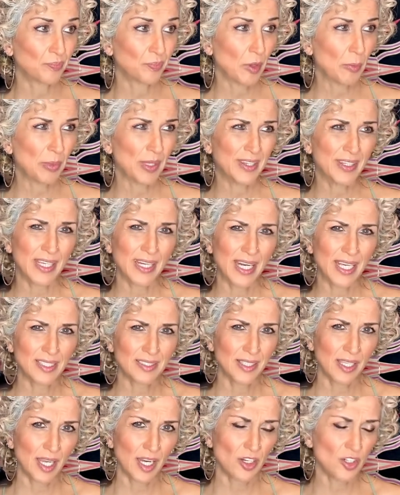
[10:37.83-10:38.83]
But then as
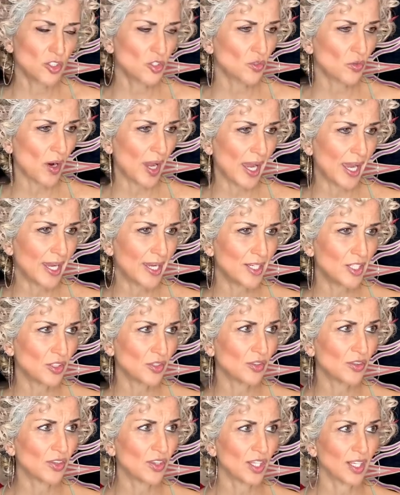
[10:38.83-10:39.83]
the hair dried,
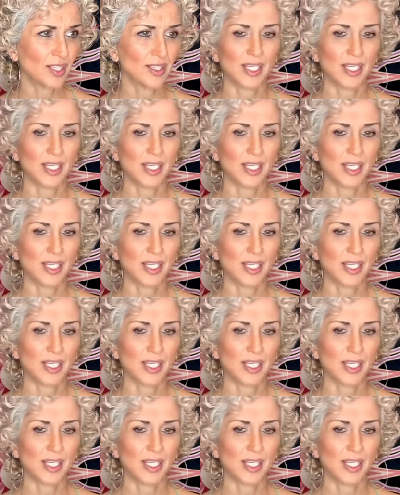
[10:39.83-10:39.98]
you'd think